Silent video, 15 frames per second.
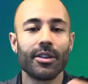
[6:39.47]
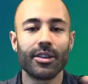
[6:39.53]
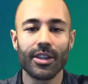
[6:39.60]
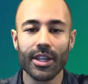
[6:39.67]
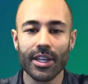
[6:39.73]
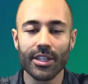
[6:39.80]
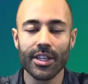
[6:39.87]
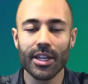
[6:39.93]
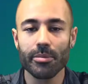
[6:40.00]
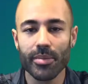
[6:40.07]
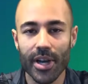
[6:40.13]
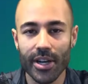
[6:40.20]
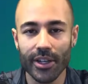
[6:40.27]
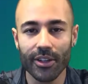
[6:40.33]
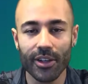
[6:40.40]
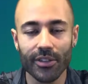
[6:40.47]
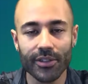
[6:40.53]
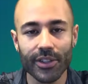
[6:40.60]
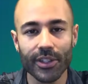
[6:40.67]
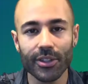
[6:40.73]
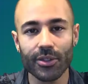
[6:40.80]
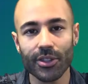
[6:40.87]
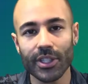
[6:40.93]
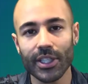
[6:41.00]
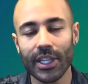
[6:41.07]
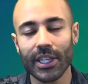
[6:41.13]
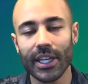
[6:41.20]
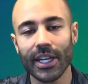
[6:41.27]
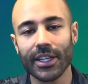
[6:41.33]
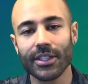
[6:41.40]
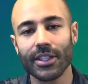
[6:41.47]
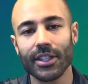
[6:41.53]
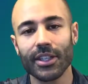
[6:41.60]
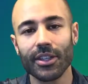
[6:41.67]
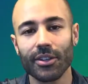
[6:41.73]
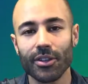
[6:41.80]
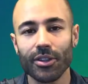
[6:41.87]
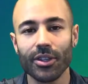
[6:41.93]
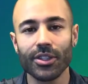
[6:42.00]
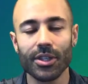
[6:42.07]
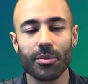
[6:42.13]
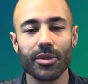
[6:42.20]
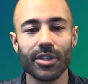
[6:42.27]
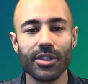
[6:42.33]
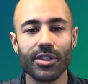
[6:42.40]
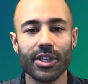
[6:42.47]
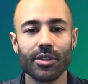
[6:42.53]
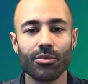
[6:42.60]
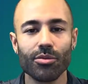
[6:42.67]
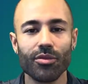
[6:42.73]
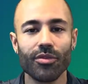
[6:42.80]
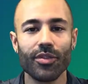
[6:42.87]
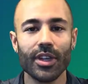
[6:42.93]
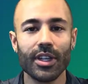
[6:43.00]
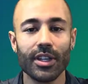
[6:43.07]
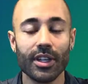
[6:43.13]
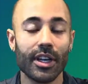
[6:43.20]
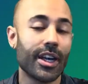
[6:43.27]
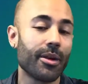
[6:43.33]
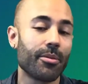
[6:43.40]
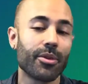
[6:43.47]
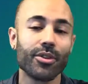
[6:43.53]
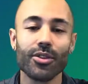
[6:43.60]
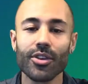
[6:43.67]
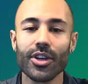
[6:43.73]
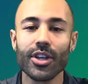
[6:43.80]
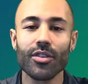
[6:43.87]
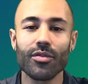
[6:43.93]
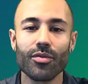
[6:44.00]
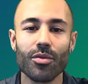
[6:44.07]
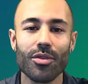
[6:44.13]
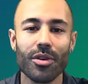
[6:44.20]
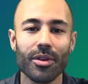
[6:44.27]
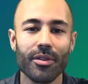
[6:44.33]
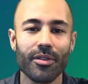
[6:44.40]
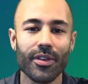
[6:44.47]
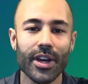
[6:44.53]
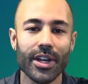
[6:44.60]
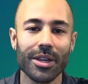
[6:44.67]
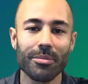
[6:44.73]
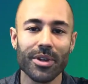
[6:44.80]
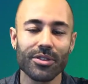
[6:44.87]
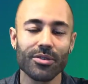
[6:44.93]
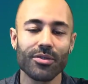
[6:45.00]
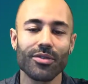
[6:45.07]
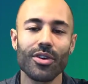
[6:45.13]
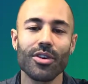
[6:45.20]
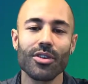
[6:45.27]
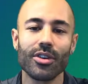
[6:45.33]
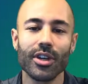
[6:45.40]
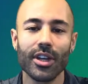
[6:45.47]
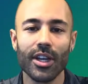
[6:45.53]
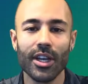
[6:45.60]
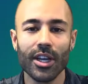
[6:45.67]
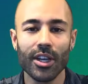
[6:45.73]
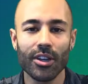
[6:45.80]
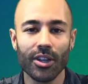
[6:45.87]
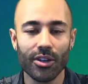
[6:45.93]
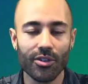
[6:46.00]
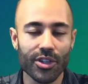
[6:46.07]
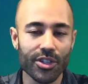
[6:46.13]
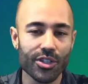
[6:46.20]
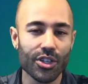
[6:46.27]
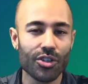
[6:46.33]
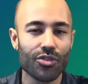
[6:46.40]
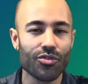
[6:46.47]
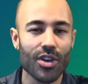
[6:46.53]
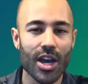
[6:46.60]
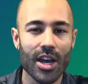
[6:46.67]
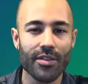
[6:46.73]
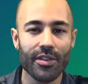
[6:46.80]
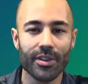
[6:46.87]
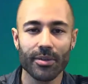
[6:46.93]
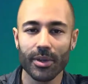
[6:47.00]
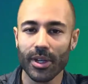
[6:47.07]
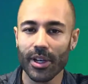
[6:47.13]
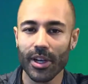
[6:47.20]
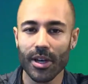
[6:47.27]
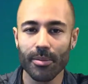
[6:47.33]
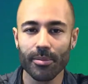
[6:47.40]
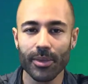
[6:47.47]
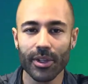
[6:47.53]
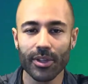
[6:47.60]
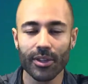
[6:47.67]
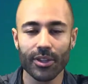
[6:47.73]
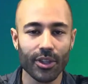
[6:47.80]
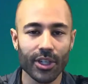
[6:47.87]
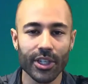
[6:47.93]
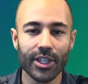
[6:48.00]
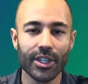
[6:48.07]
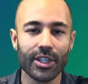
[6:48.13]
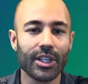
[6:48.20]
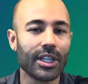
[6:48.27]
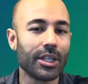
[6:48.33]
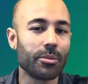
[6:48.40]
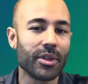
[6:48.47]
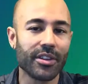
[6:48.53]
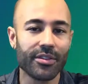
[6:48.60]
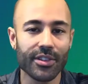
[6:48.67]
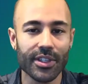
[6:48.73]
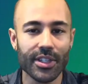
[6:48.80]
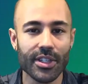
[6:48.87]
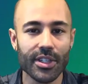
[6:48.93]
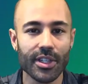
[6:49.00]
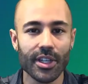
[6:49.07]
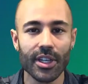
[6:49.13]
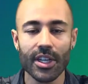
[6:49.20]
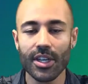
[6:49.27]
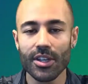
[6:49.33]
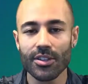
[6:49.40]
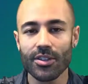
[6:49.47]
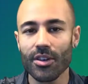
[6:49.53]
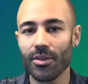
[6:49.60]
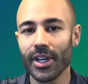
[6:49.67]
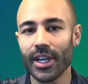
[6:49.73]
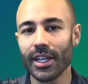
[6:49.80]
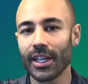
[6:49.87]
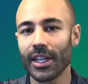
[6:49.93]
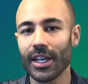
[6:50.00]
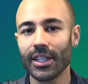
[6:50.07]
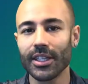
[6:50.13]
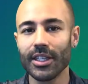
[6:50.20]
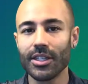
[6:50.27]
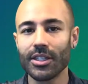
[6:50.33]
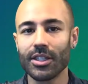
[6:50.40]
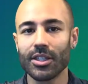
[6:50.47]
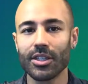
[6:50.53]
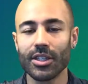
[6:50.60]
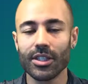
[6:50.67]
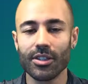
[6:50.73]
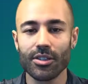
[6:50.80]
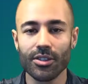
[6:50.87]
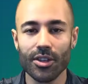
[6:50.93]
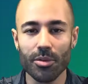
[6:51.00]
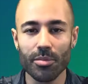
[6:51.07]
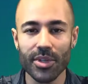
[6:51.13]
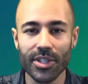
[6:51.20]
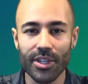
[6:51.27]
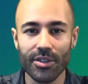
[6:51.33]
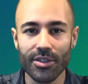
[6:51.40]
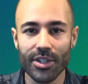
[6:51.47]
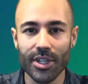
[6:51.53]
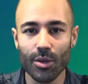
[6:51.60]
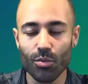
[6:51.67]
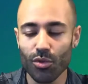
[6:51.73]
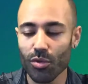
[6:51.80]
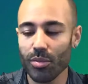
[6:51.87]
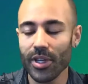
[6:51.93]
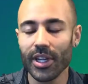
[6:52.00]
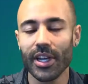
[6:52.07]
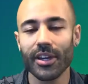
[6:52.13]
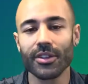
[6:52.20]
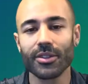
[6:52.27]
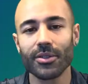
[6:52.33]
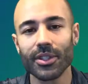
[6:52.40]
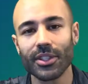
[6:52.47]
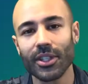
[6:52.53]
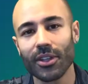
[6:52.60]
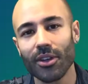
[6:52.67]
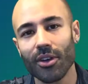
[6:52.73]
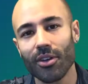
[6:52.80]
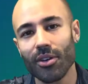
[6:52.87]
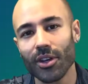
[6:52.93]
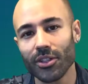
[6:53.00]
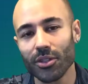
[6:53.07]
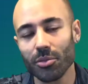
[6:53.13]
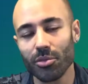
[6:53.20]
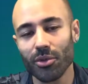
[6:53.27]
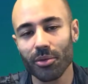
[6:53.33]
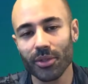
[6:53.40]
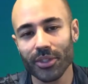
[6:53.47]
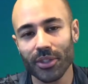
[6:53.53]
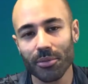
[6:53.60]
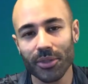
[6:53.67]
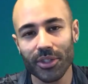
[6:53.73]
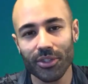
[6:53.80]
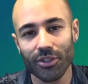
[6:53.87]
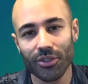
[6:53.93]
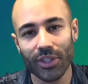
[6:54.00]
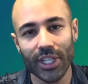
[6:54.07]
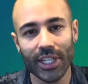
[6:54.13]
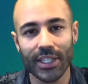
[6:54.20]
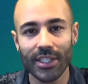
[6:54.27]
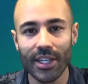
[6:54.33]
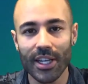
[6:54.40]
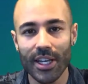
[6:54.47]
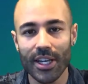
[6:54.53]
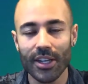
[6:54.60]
They contain pinene often. You'll see that they actually, some of these things will fit. Again, we're looking for fighting mental fog, increasing your drive, and looking to eliminate fatigue. So again, a lot of these terpenes that you see will be characteristic across the board with some of these strains.